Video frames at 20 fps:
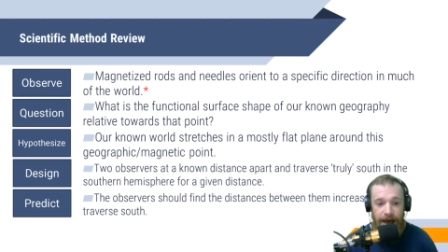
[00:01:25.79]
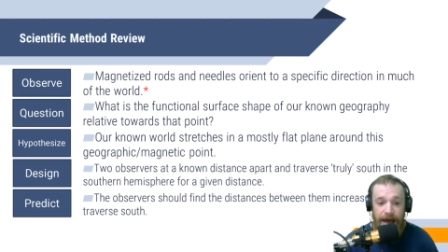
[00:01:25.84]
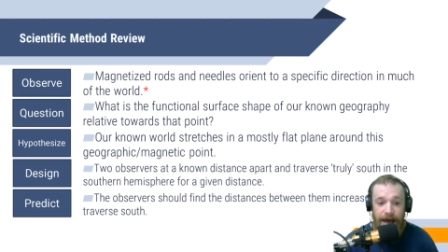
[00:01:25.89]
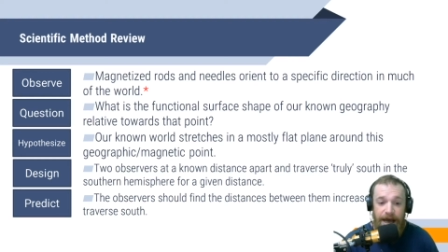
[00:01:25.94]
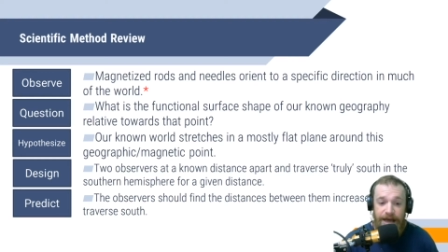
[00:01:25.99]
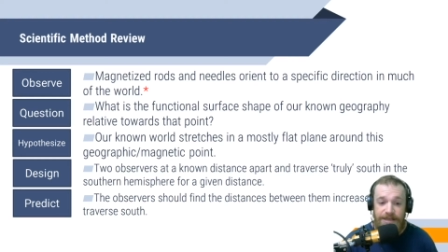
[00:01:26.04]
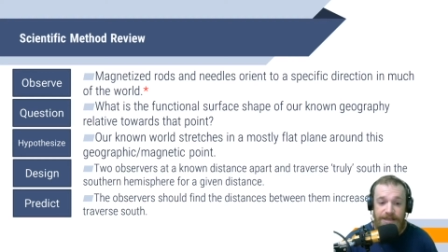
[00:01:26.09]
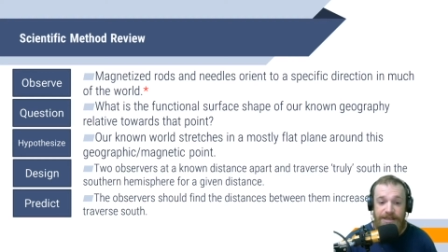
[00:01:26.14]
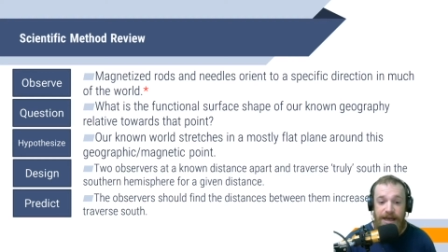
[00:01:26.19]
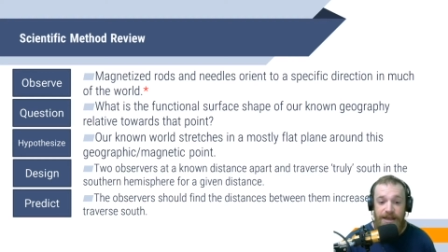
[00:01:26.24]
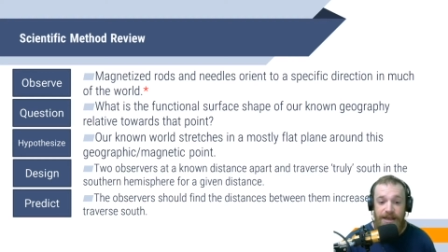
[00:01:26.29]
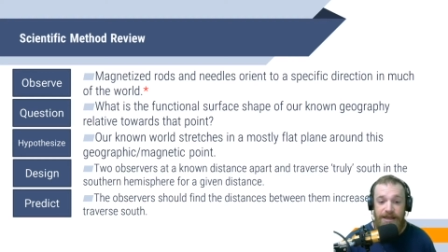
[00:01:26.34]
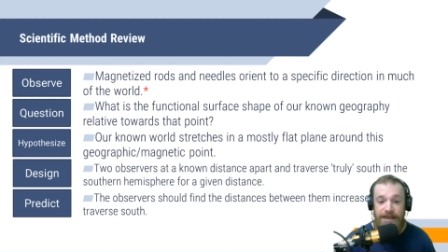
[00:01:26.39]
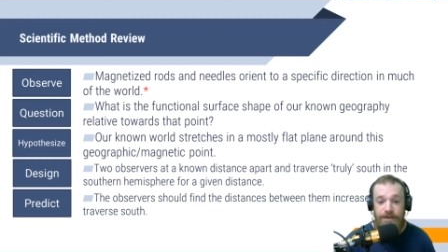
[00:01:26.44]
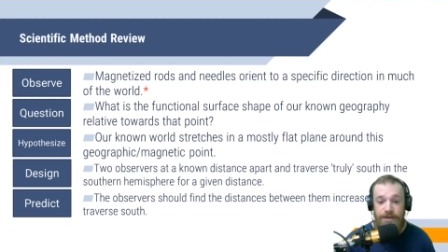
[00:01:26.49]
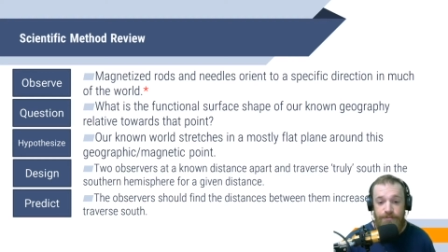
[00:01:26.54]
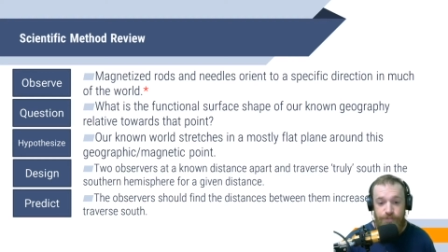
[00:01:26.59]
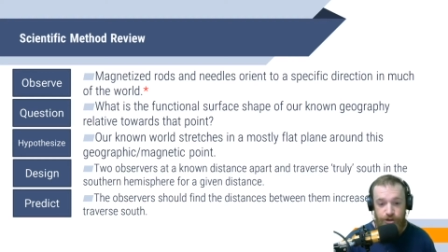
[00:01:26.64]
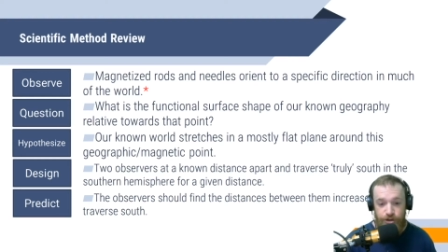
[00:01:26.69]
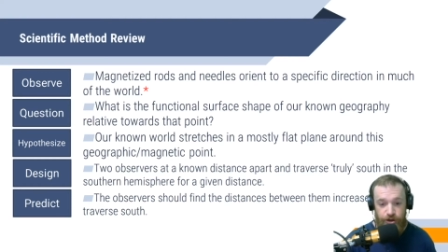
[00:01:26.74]
is that the
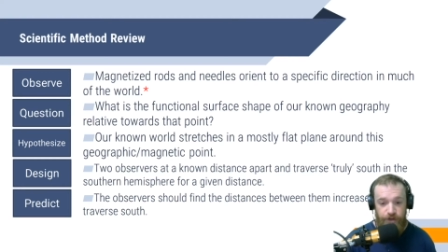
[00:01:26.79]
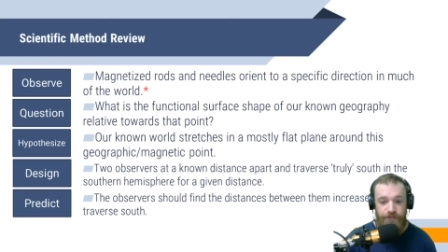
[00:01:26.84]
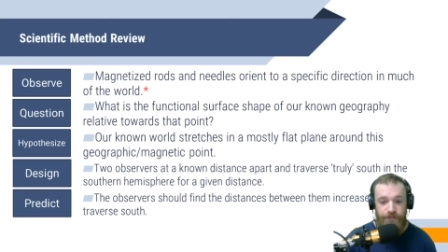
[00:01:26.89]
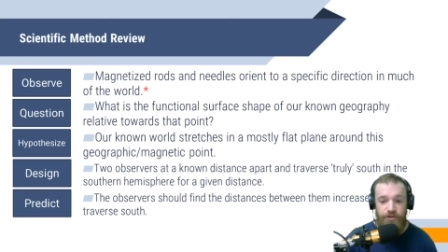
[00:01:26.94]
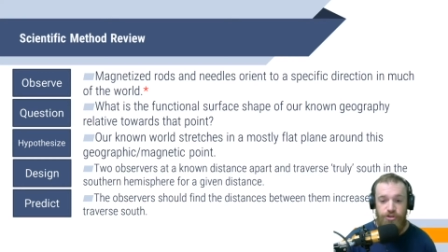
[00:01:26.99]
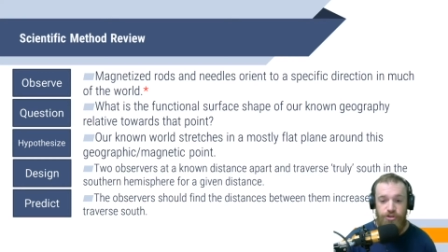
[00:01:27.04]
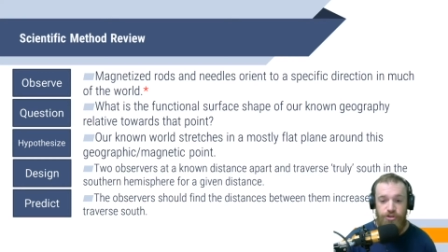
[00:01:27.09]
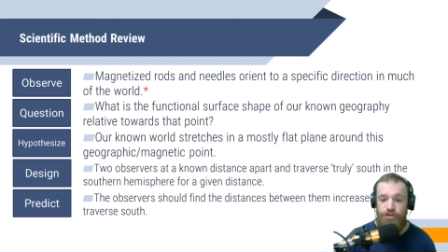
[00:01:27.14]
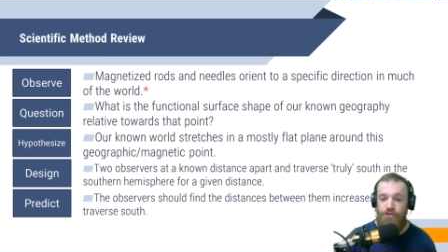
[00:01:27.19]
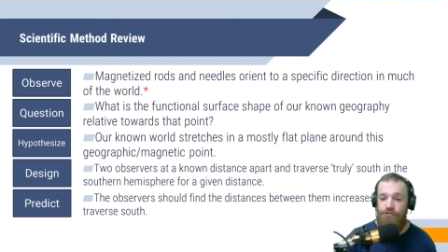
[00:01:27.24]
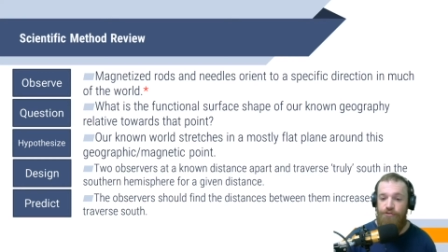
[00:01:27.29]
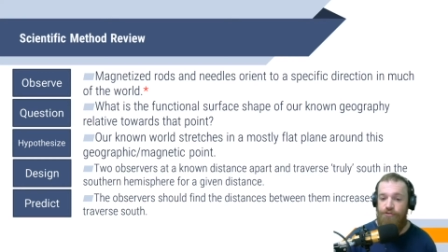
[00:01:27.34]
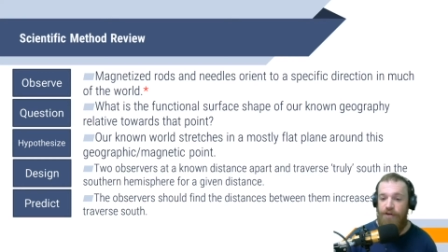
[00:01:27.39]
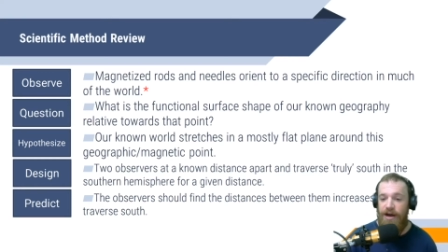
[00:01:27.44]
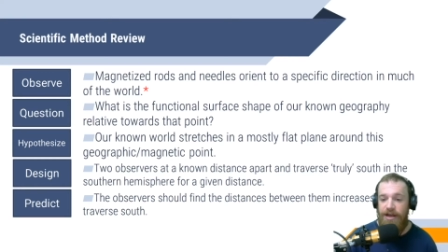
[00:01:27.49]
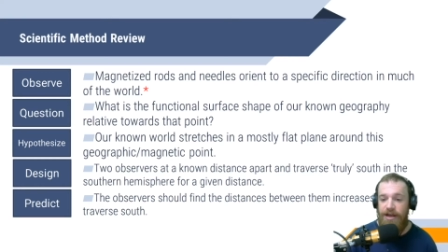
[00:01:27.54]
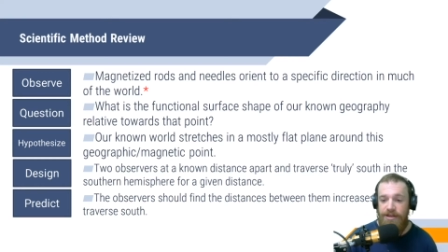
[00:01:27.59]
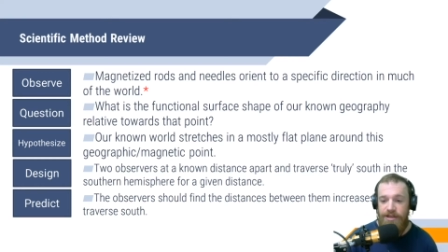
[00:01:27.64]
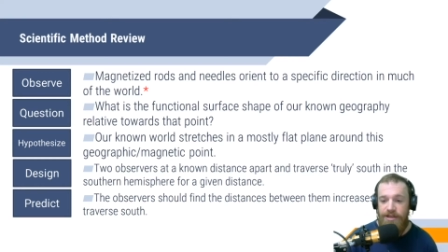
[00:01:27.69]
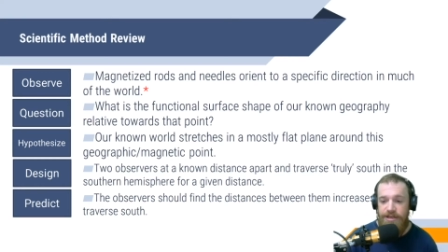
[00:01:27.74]
observers should
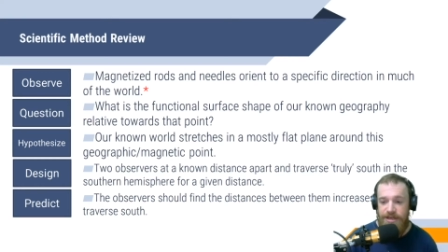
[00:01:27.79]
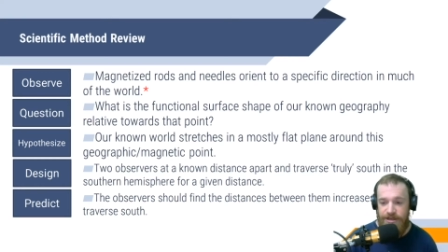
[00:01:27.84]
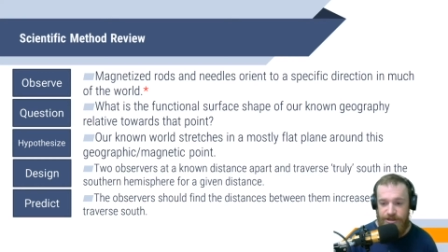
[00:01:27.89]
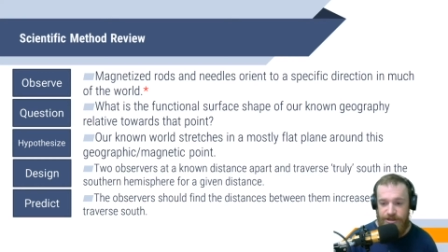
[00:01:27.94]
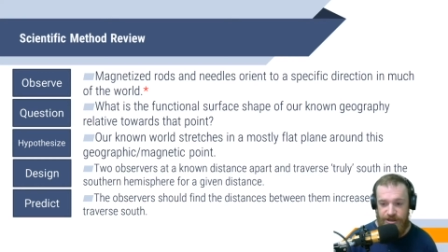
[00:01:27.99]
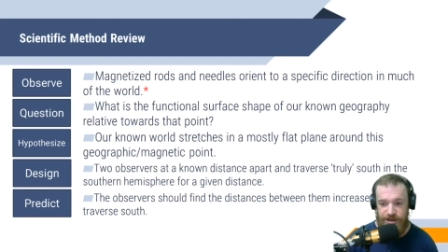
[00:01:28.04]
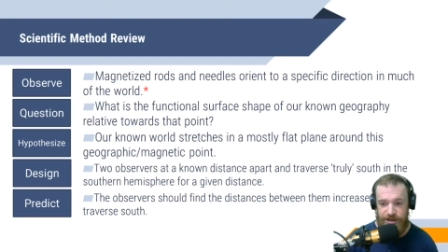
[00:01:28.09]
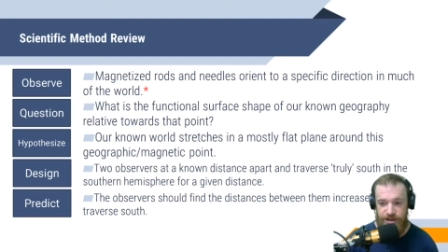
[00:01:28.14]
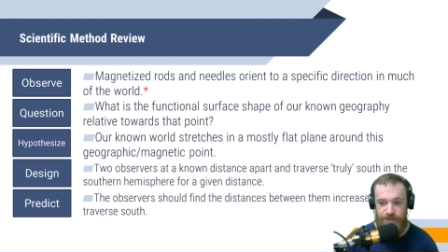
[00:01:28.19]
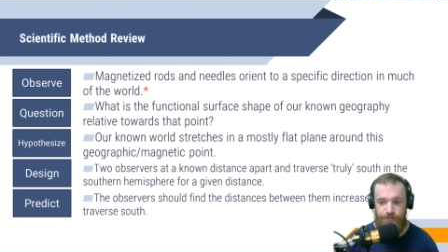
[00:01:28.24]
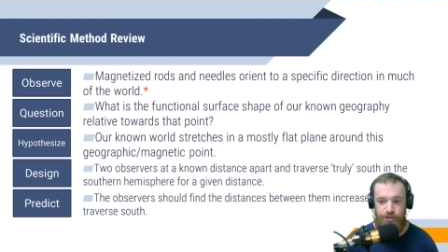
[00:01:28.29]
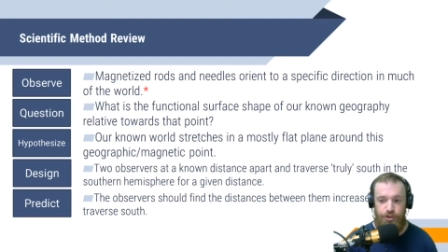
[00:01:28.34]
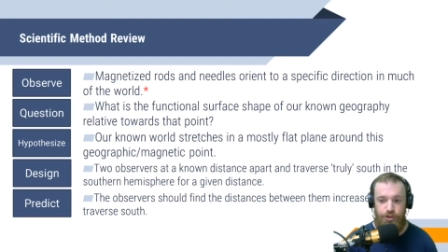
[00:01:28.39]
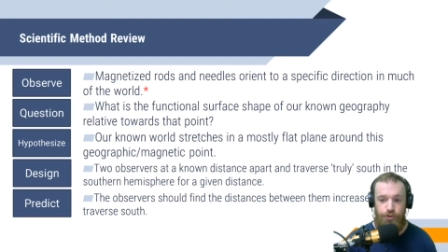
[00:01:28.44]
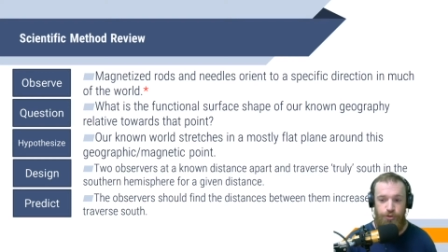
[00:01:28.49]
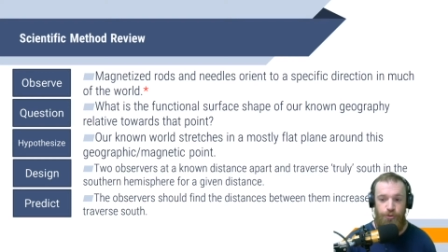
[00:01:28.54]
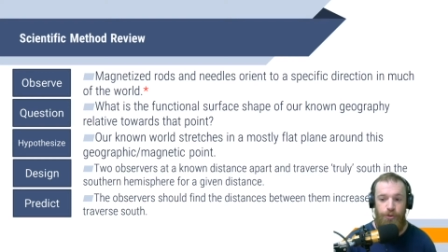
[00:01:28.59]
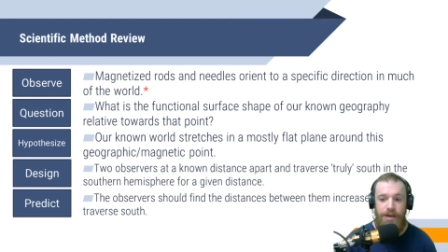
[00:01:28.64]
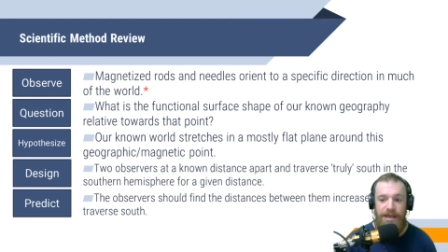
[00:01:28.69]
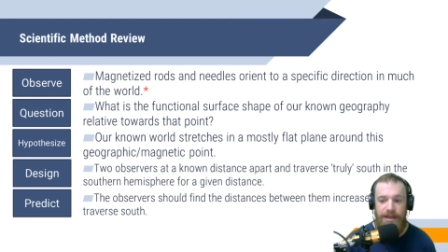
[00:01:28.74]
find the distance
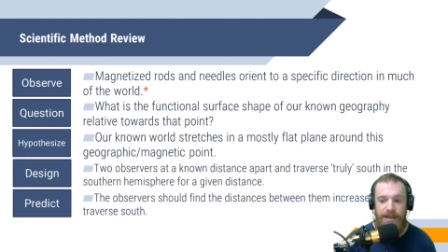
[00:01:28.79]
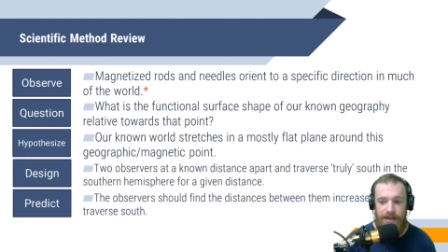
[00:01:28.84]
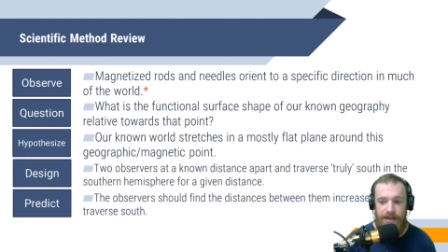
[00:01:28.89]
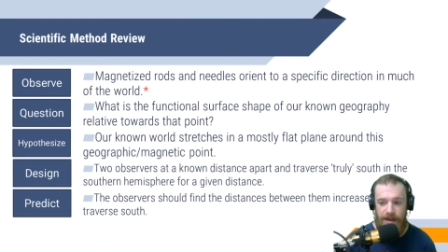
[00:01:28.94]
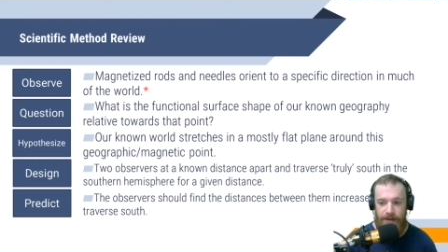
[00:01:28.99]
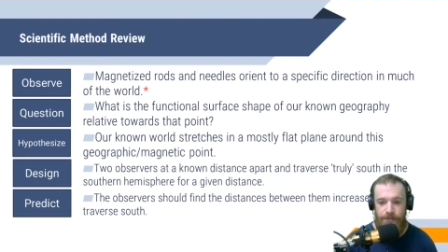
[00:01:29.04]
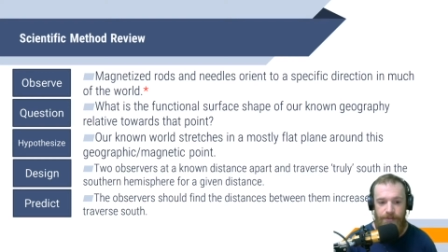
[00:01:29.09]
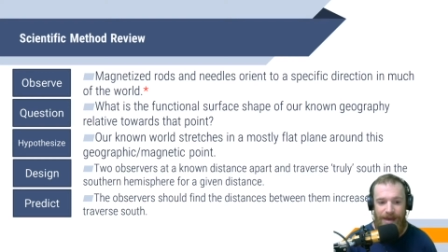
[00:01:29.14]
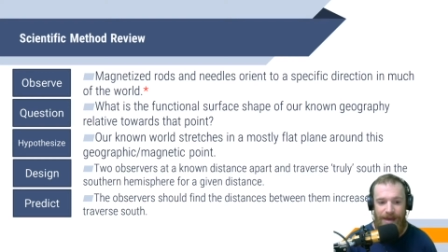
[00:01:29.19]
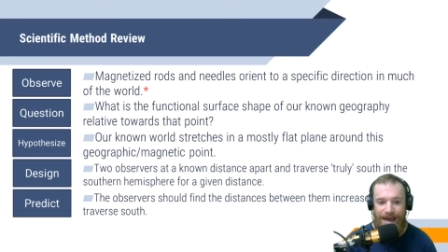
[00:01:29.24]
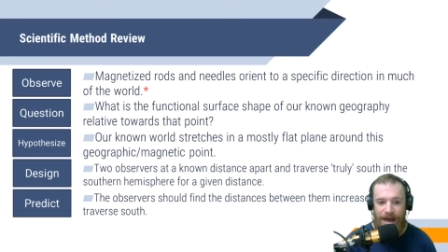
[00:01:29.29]
between them